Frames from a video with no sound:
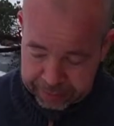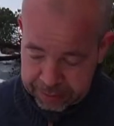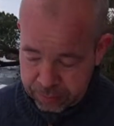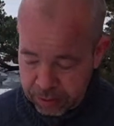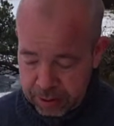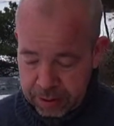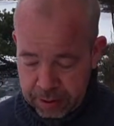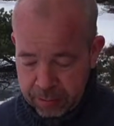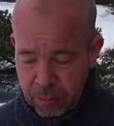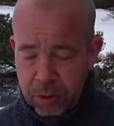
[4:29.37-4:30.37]
this one.
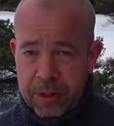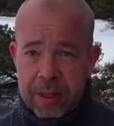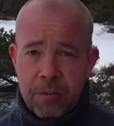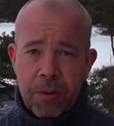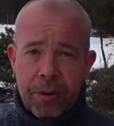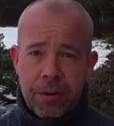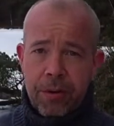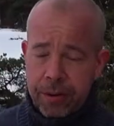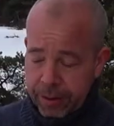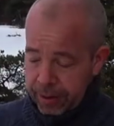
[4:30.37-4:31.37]
I bought this one
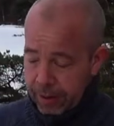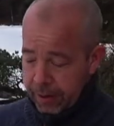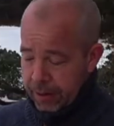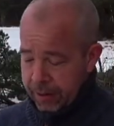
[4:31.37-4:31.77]
on